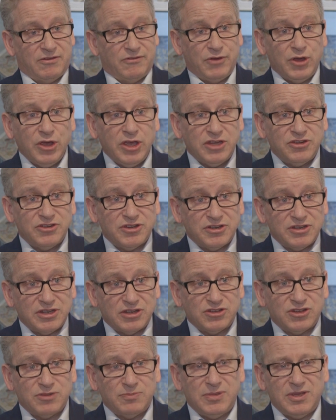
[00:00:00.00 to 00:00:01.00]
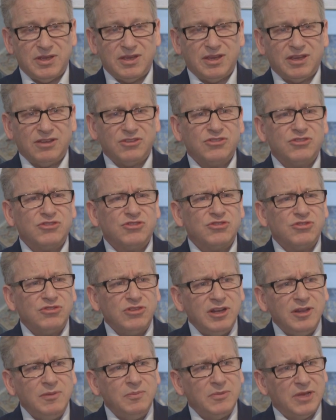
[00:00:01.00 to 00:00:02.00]
Fungi turned out to be
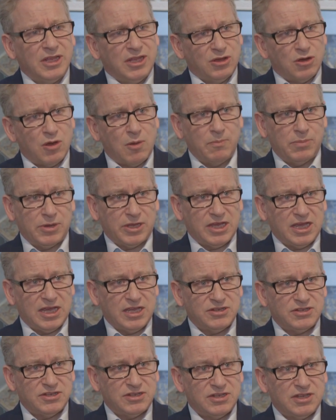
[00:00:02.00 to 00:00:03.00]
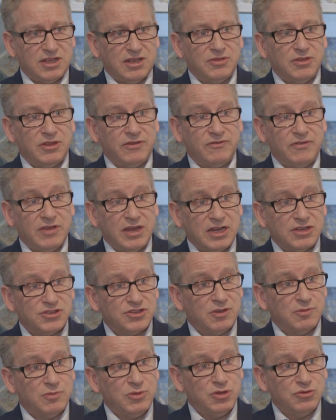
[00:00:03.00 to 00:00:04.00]
extremely complicated in the
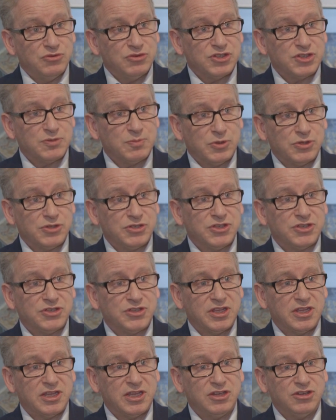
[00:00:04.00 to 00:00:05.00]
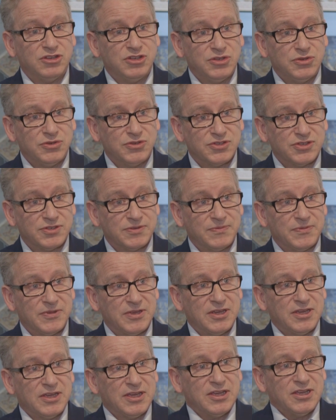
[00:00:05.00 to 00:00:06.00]
various immune responses they induce.
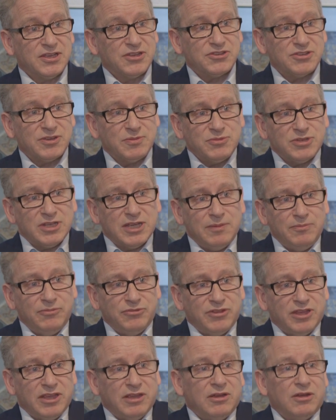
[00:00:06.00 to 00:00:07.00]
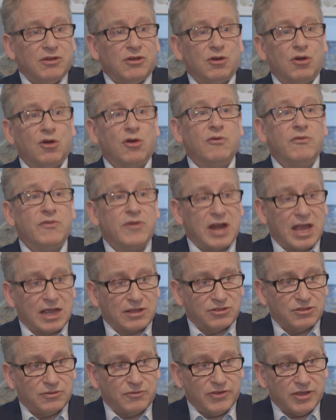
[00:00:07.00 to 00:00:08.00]
Sometimes they
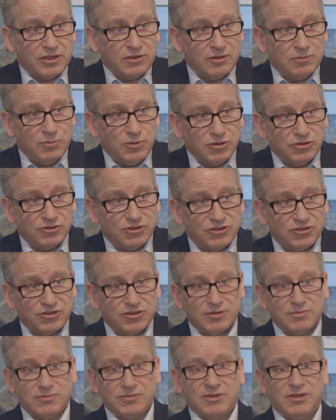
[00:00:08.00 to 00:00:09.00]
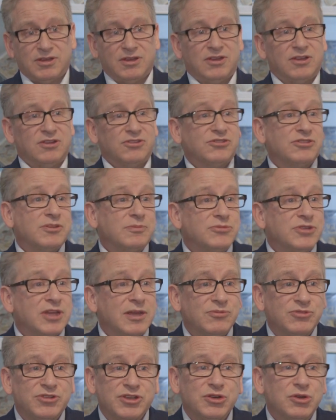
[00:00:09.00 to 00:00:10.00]
overactivate the immune system.
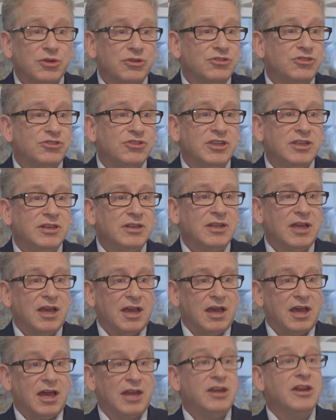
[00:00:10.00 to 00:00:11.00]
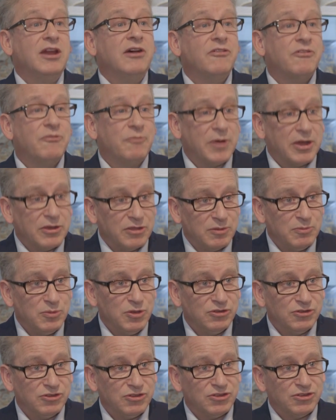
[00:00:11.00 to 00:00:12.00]
Sometimes they're not seen enough by the
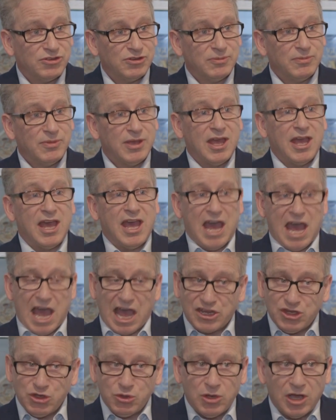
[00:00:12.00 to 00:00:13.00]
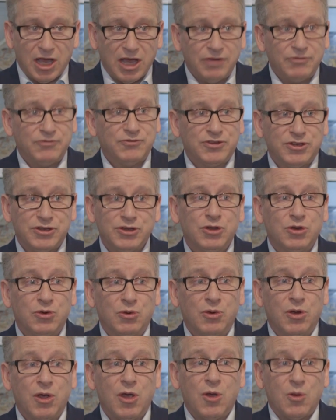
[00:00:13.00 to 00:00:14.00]
immune system, and you have to
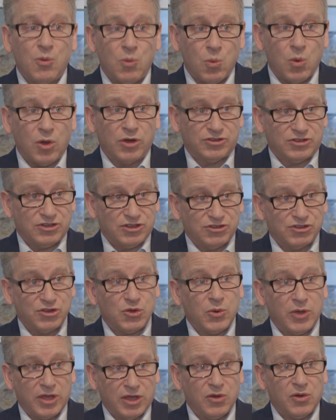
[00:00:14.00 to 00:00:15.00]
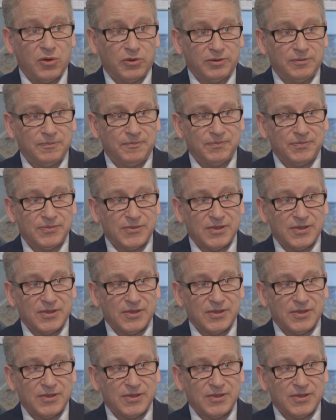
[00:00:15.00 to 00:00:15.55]
know what is going on.